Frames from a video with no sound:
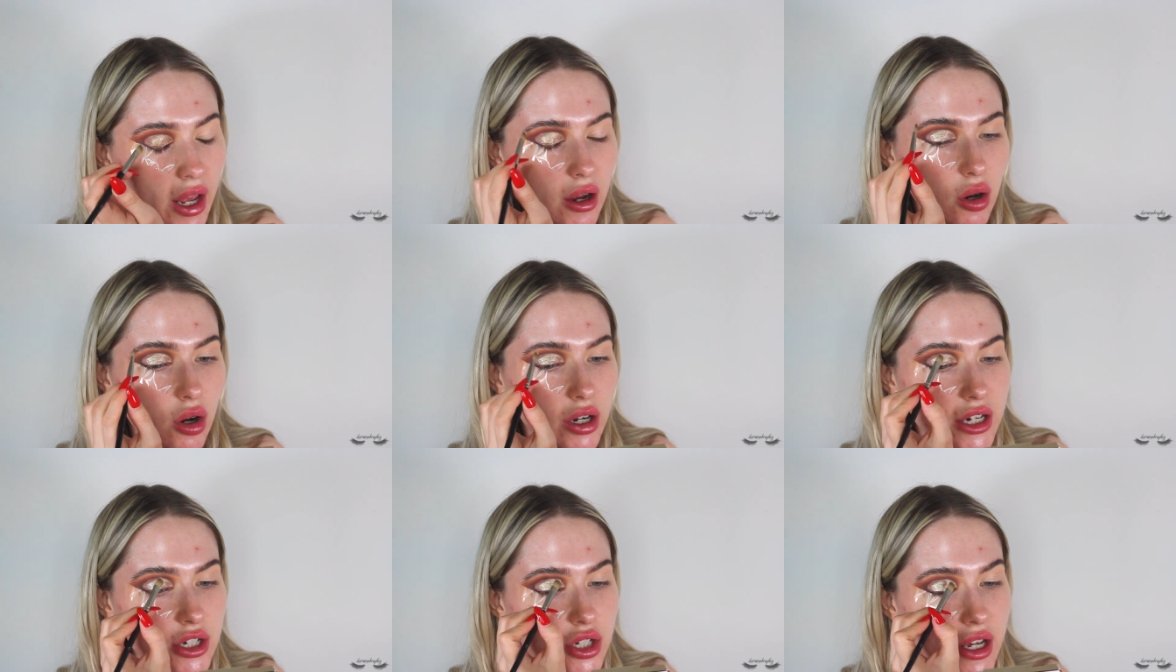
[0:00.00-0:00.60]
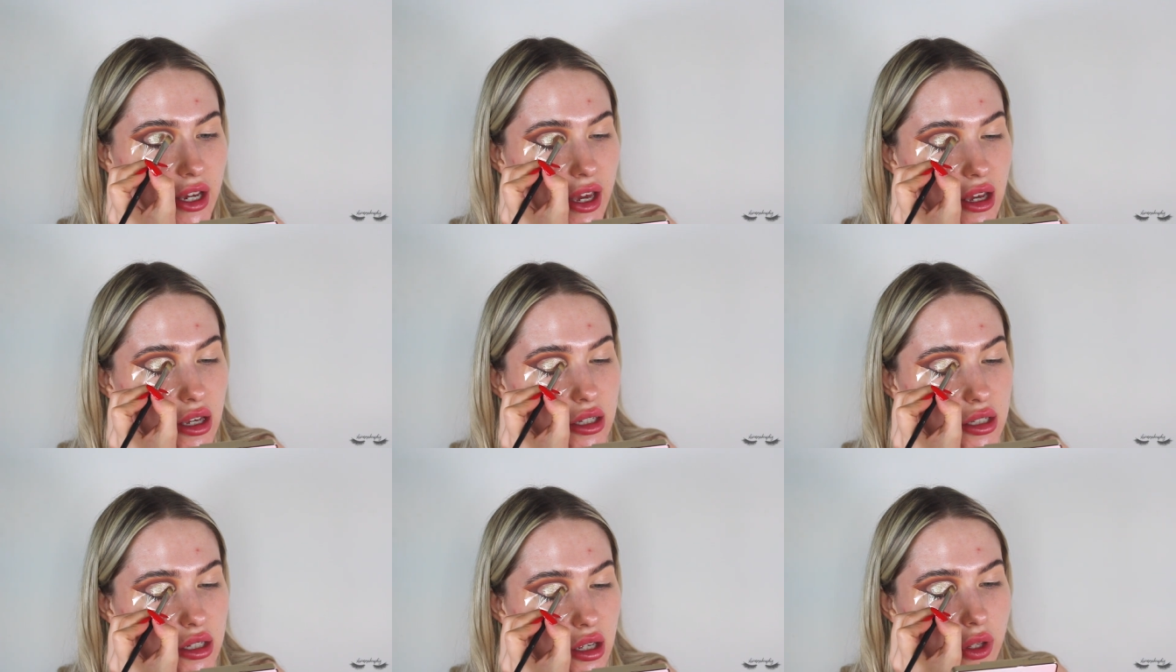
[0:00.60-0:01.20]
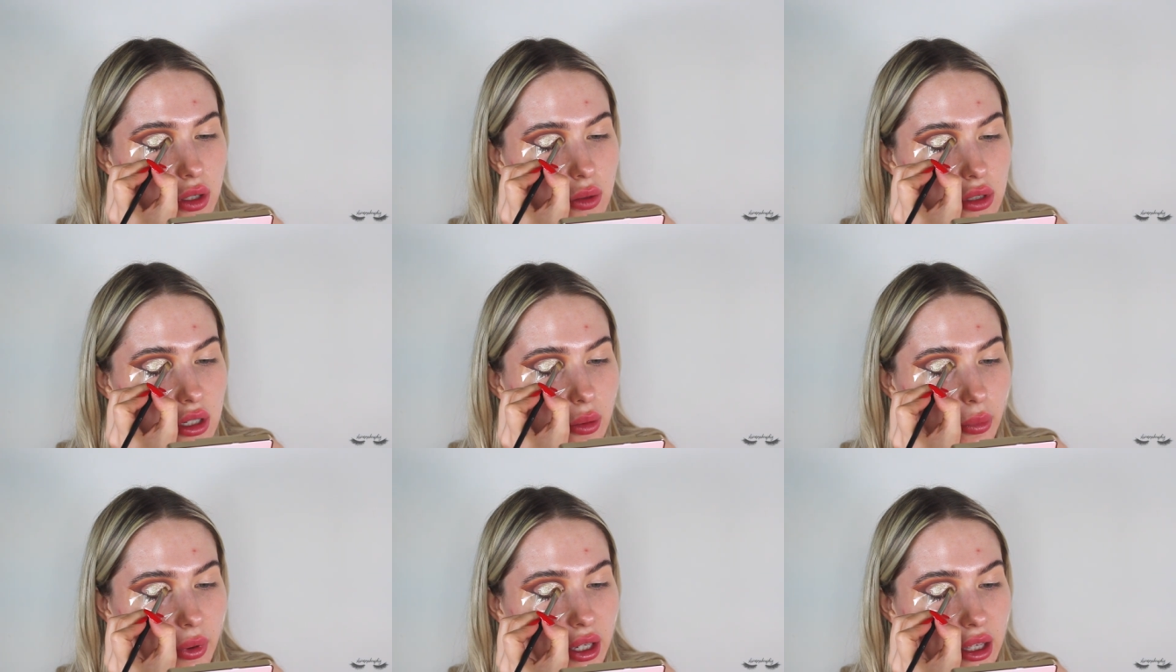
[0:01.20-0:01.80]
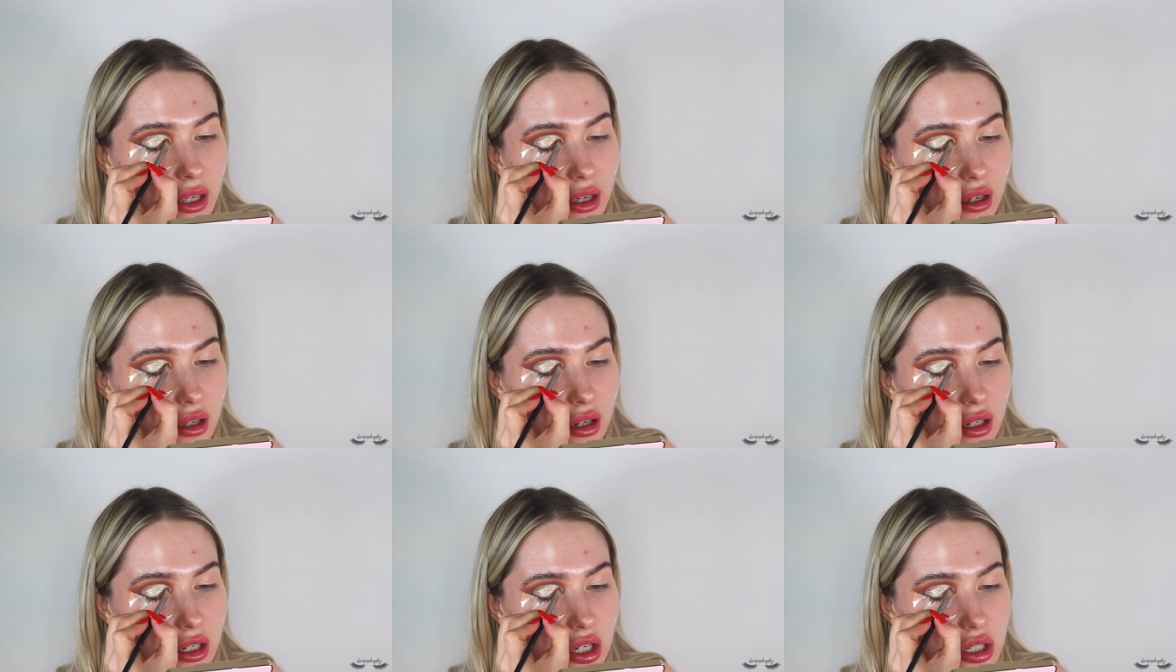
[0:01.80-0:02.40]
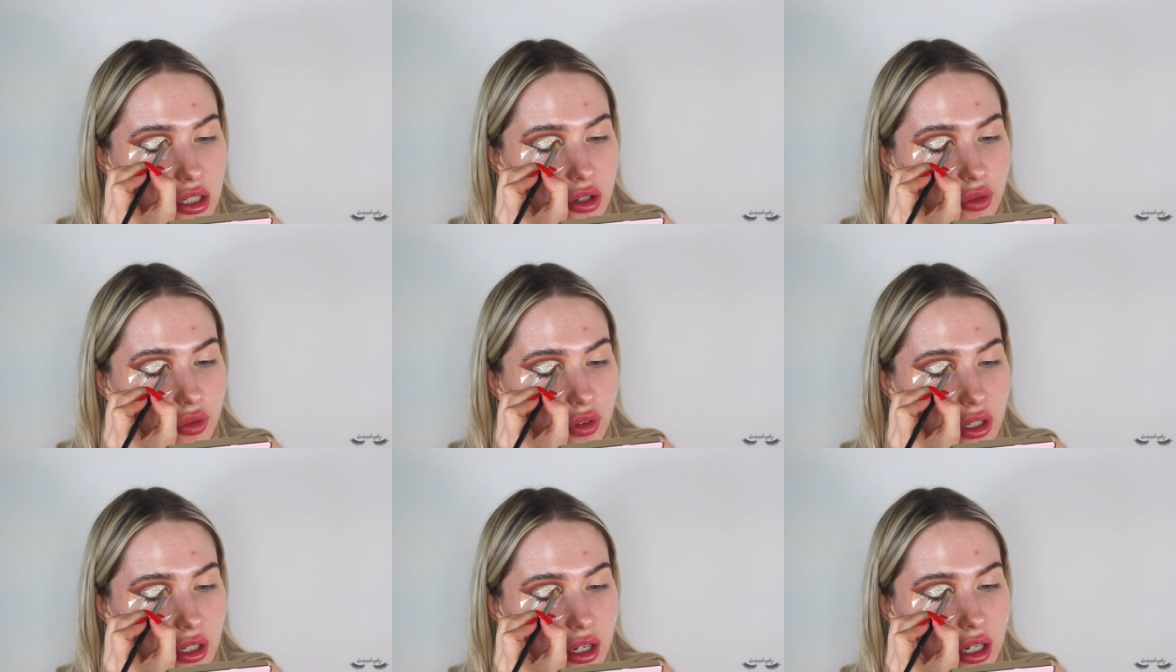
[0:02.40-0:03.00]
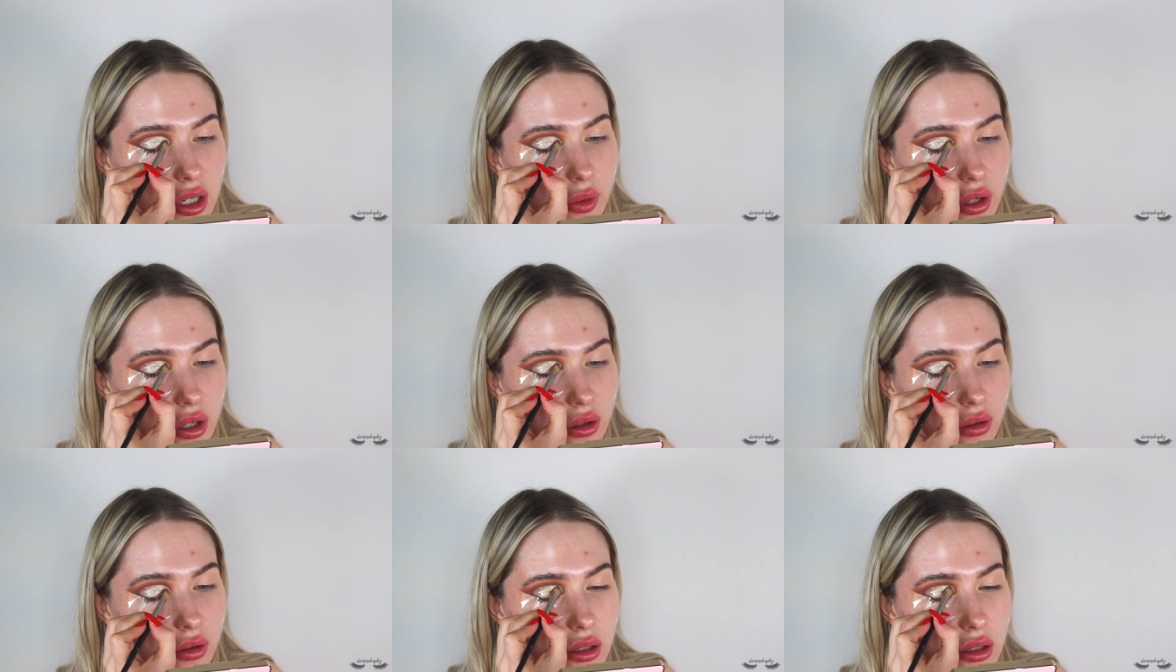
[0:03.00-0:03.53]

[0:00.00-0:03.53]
like college, I guess, this was in my kit and I could just never find it anywhere.